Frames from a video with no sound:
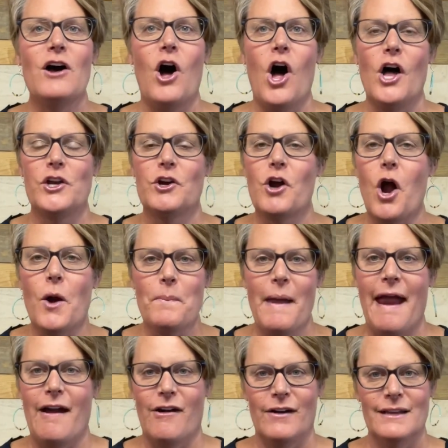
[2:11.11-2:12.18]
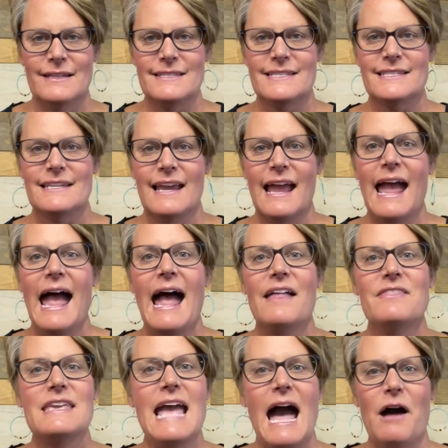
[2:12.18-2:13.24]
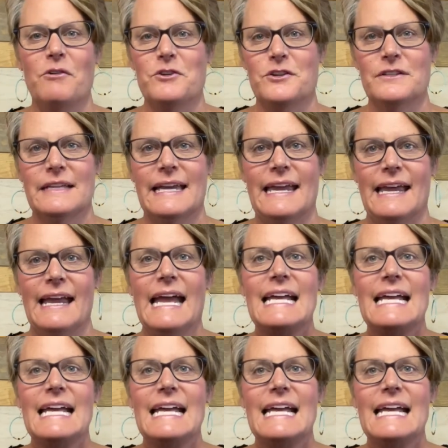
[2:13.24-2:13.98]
honor our parents and the elderly,